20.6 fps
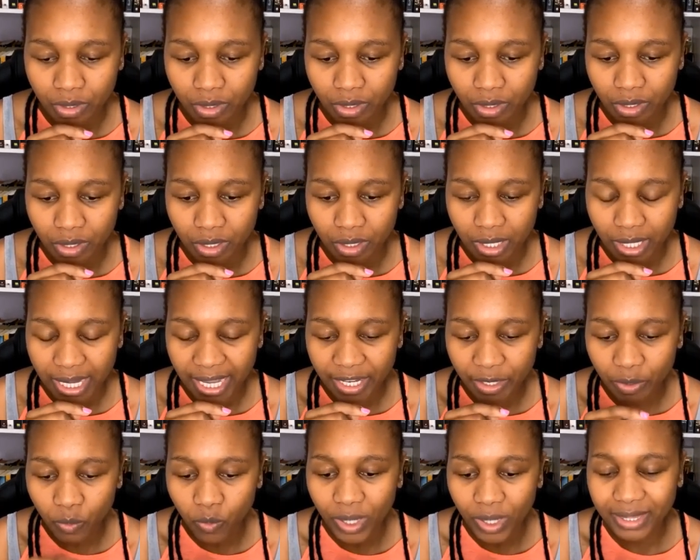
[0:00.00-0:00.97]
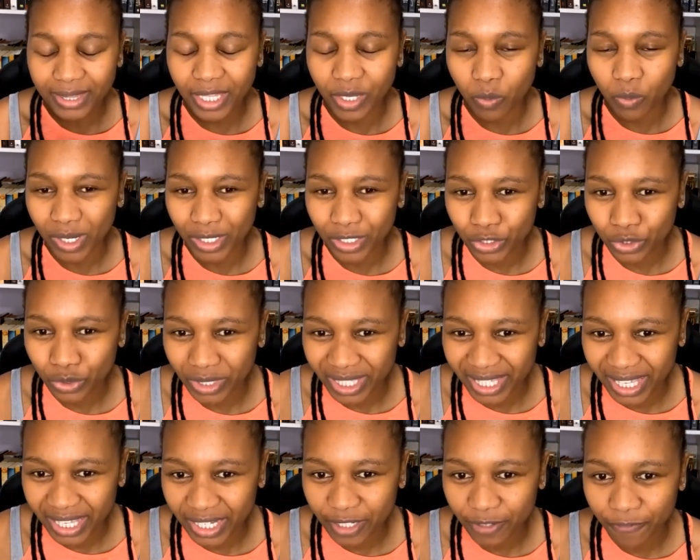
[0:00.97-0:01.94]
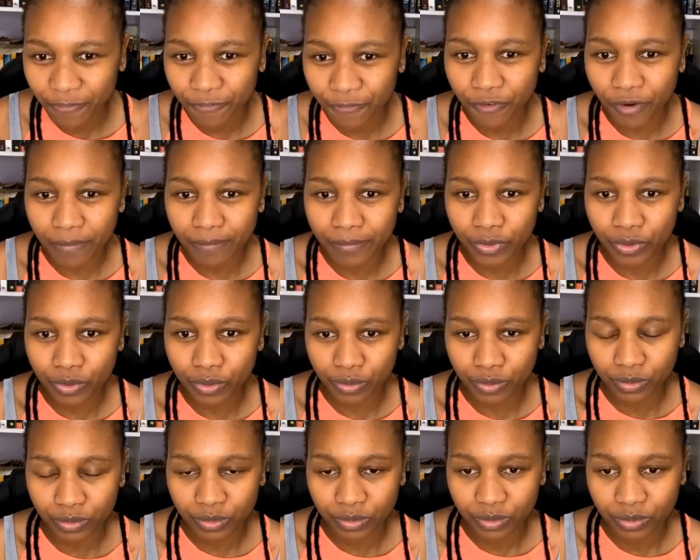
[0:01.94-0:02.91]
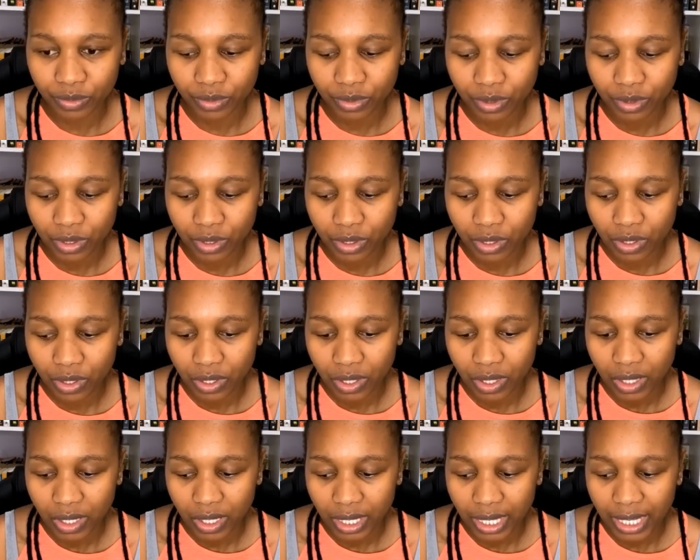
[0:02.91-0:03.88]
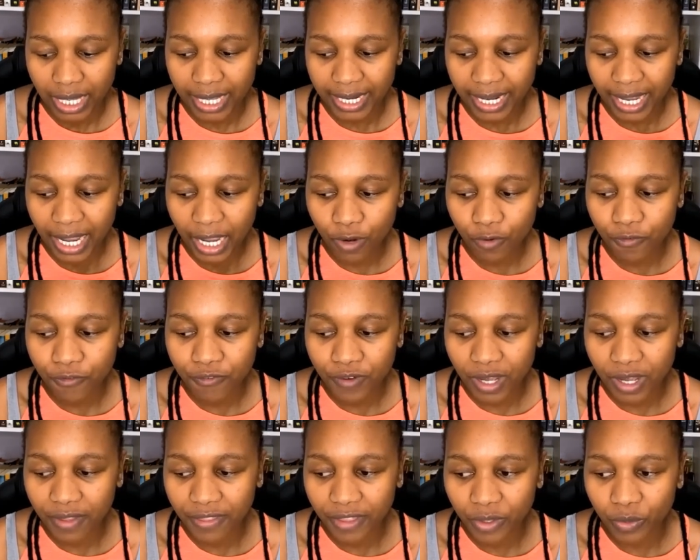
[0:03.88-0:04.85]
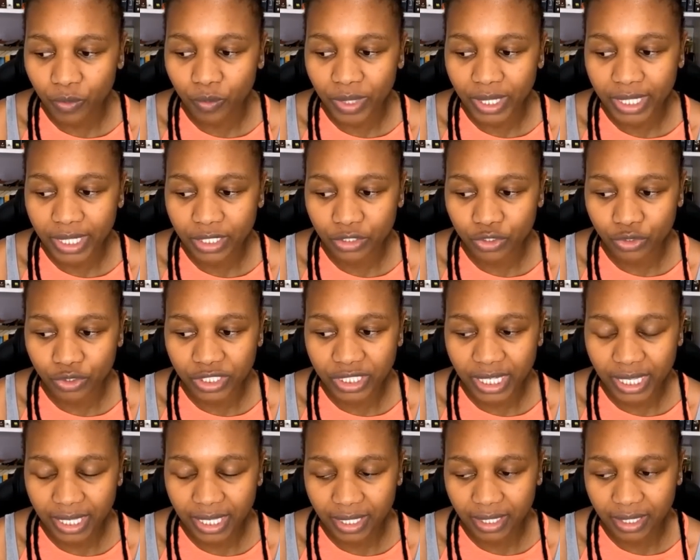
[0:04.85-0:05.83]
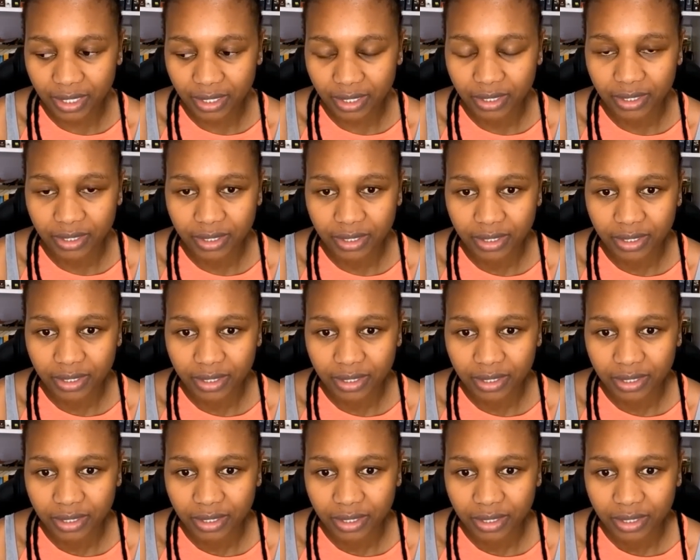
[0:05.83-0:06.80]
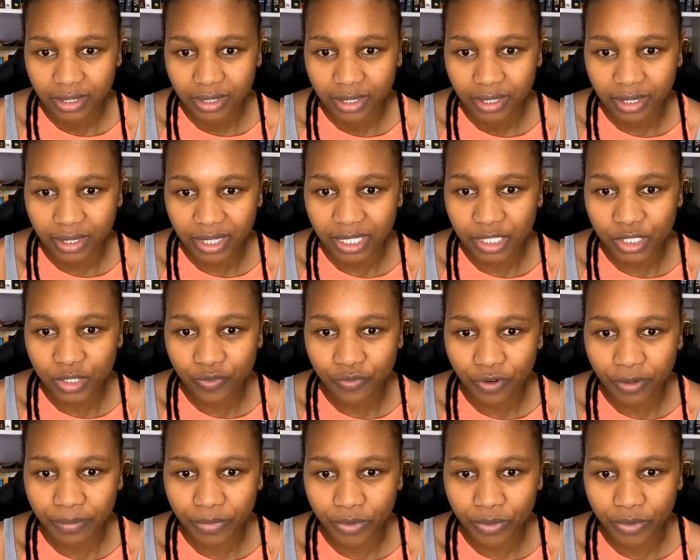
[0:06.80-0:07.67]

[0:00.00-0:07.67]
and what they want to get from you, and how far they're willing to take things from you.